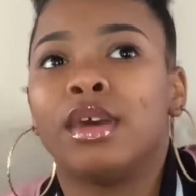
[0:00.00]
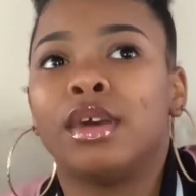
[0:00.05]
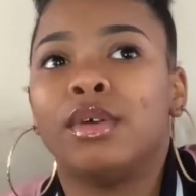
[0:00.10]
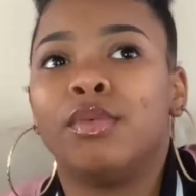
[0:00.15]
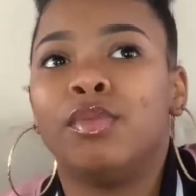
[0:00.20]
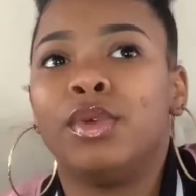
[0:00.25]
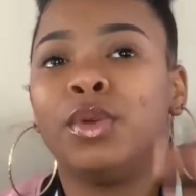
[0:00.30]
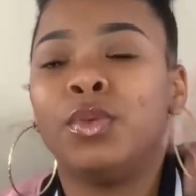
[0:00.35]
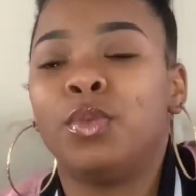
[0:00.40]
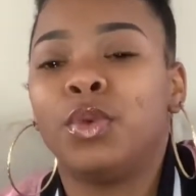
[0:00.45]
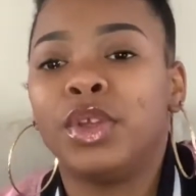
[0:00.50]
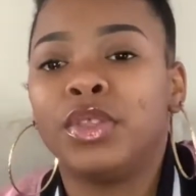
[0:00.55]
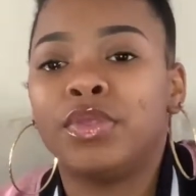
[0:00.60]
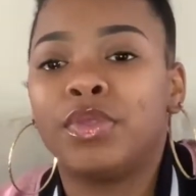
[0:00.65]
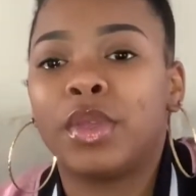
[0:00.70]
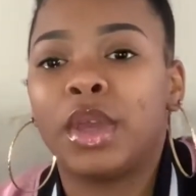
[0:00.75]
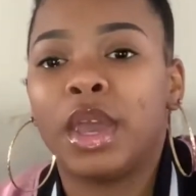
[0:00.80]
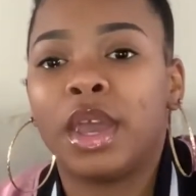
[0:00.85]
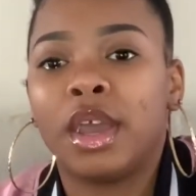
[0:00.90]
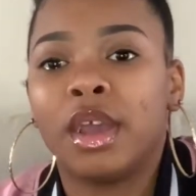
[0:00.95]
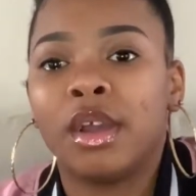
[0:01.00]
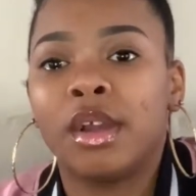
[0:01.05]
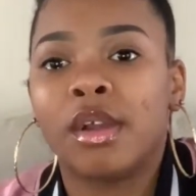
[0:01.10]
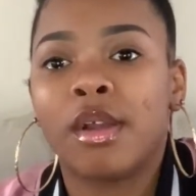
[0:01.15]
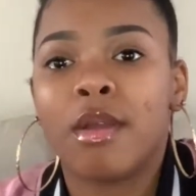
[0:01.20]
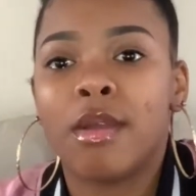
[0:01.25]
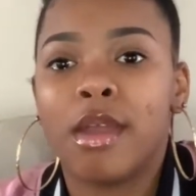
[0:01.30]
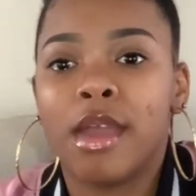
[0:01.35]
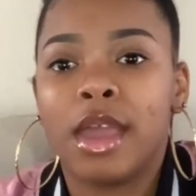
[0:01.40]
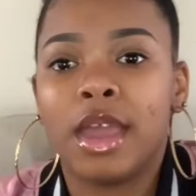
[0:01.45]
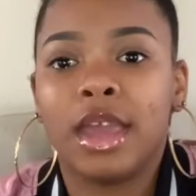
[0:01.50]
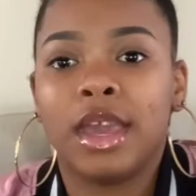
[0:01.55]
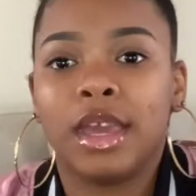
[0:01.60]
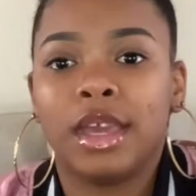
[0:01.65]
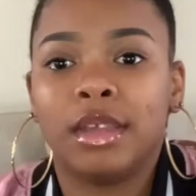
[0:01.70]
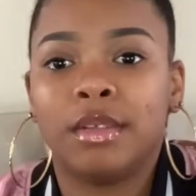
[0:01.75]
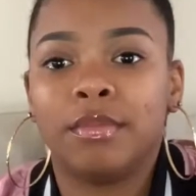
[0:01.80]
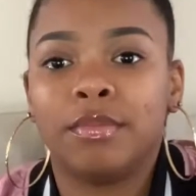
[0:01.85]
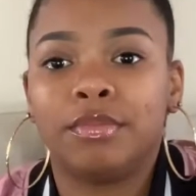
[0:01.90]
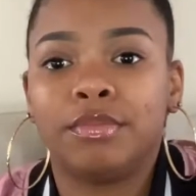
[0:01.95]
we went there,
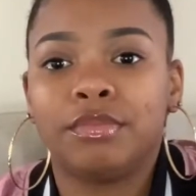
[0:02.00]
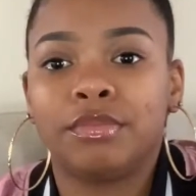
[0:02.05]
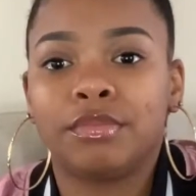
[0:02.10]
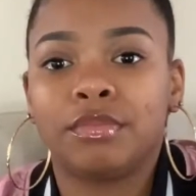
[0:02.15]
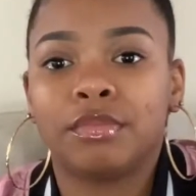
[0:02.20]
and